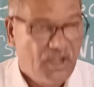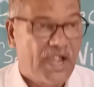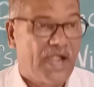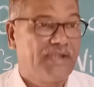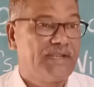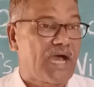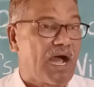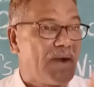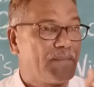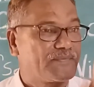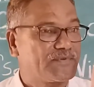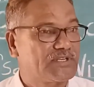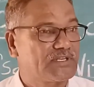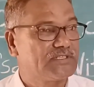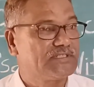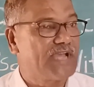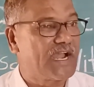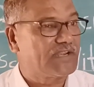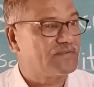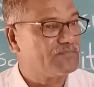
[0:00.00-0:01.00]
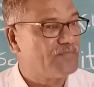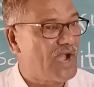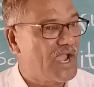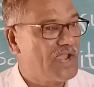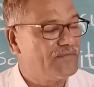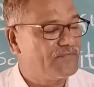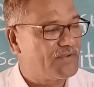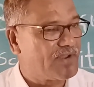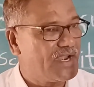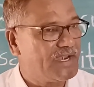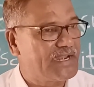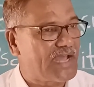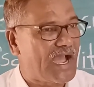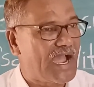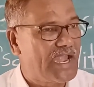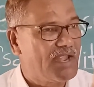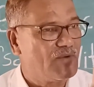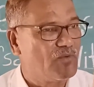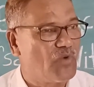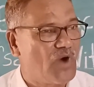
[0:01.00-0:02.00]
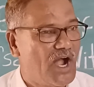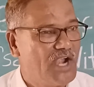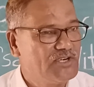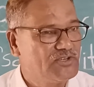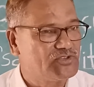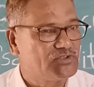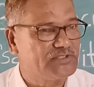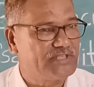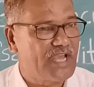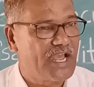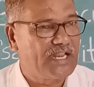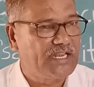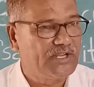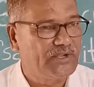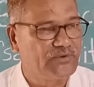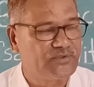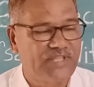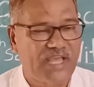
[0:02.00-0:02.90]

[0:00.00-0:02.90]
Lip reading: And after that, my friend, I want to tell you